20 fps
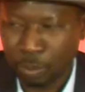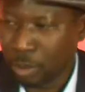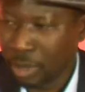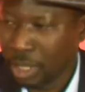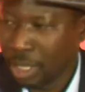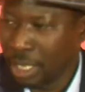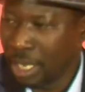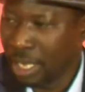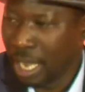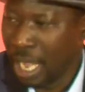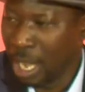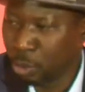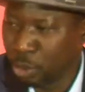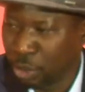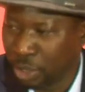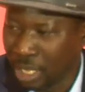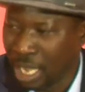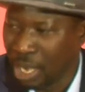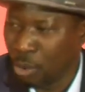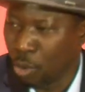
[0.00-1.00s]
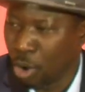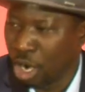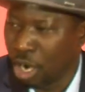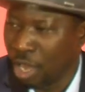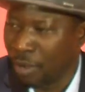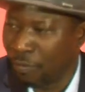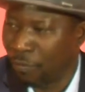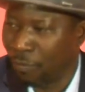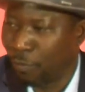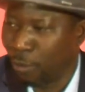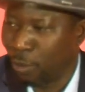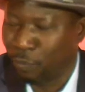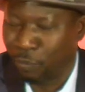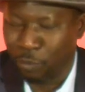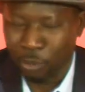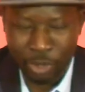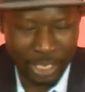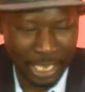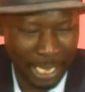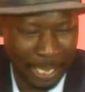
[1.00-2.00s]
in Hausa, Wolof,
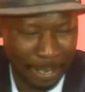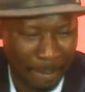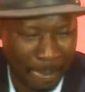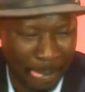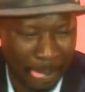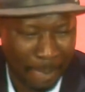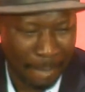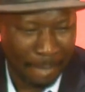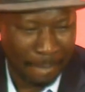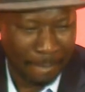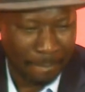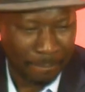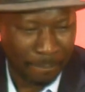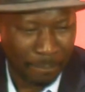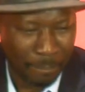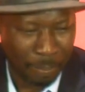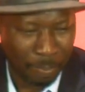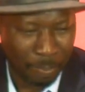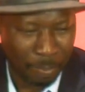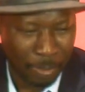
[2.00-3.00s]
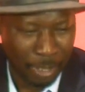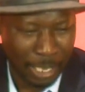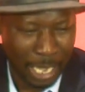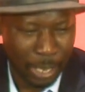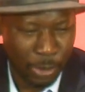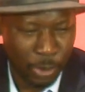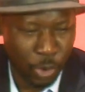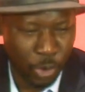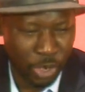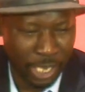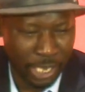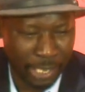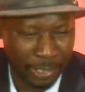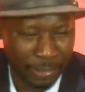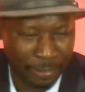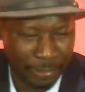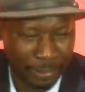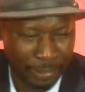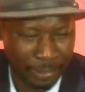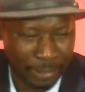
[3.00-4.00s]
Fulfulde, Kanuri,
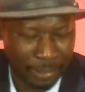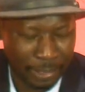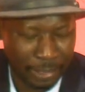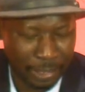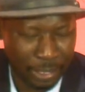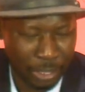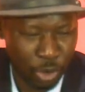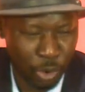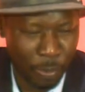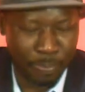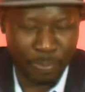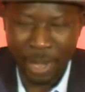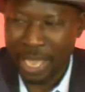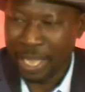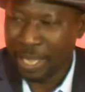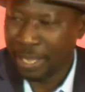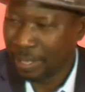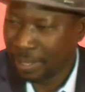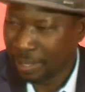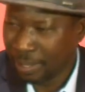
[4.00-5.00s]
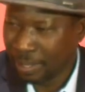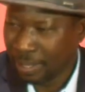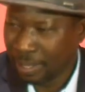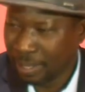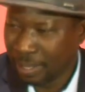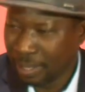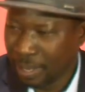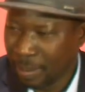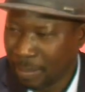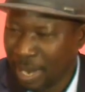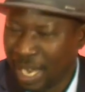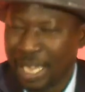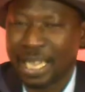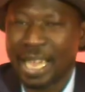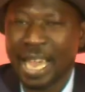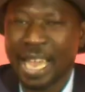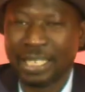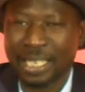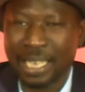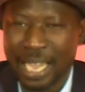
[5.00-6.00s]
Nupe,
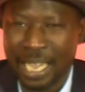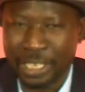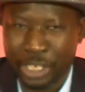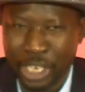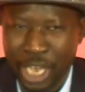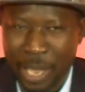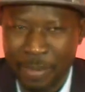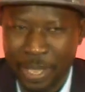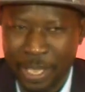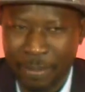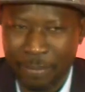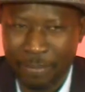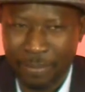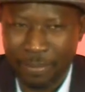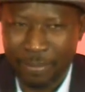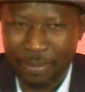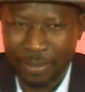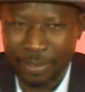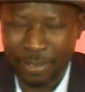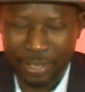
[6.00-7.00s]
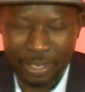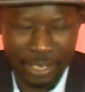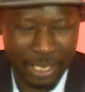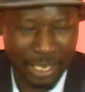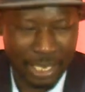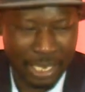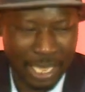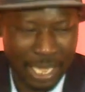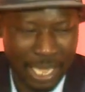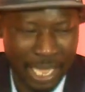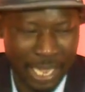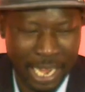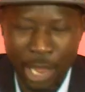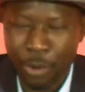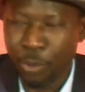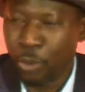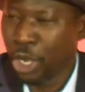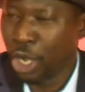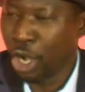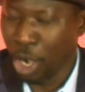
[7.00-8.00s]
Malagasy, Ajami,
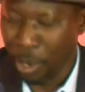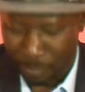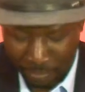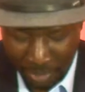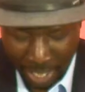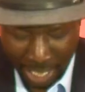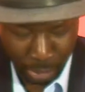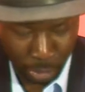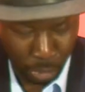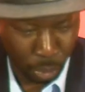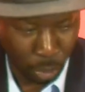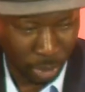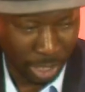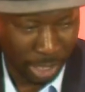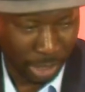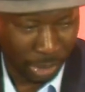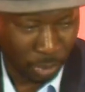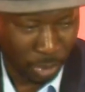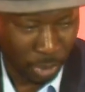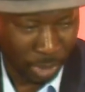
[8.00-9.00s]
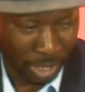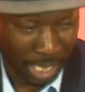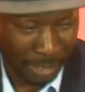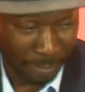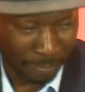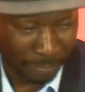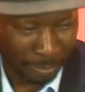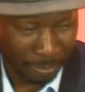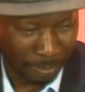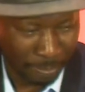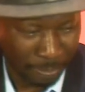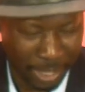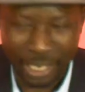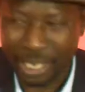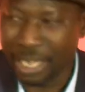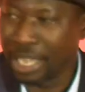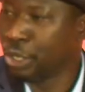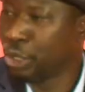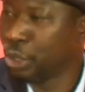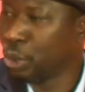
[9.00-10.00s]
and we hope that students will
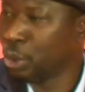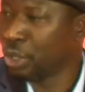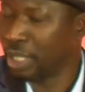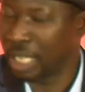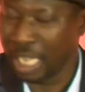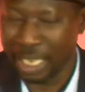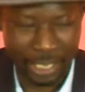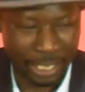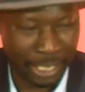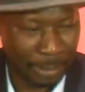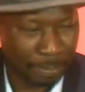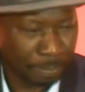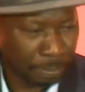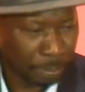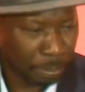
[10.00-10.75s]
begin to study them.